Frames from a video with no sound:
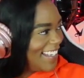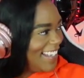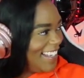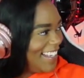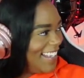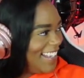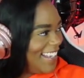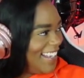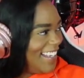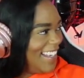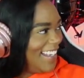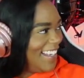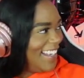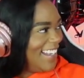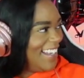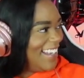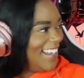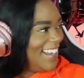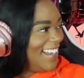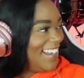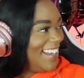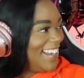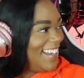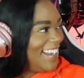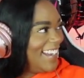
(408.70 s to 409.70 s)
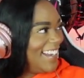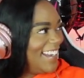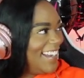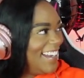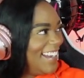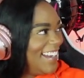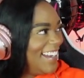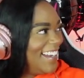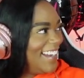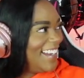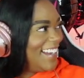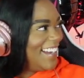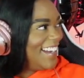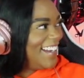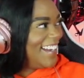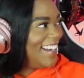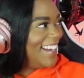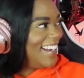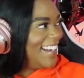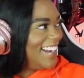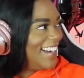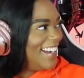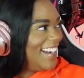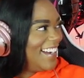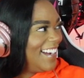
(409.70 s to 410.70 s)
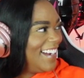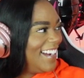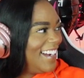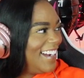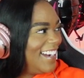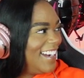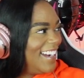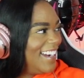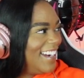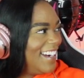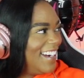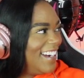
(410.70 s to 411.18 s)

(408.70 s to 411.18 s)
This person isn't speaking.